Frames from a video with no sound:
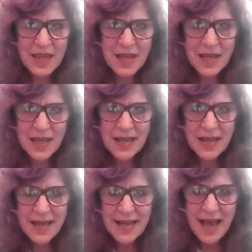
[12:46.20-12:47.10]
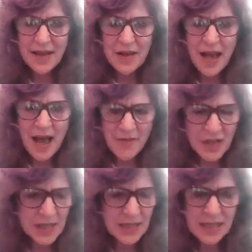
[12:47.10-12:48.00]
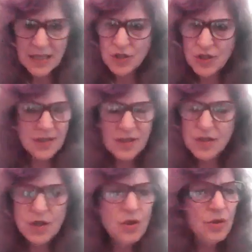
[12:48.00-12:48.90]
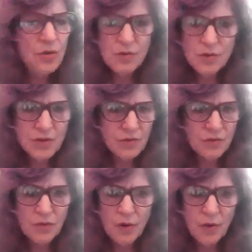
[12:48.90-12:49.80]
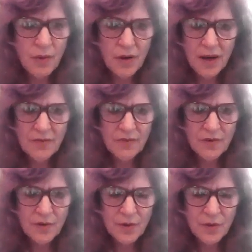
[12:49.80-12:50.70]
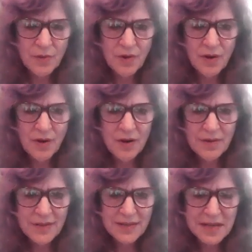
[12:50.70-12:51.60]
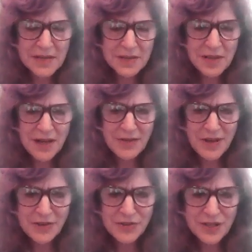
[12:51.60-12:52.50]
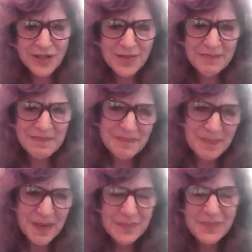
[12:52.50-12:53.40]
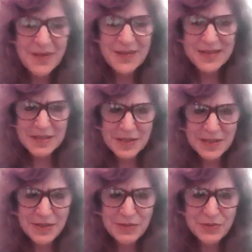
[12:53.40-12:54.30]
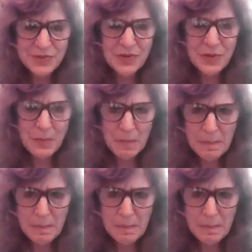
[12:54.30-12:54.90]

think advocacy just is a huge role wherever you are. That takes a lot of energy, but it's a huge role.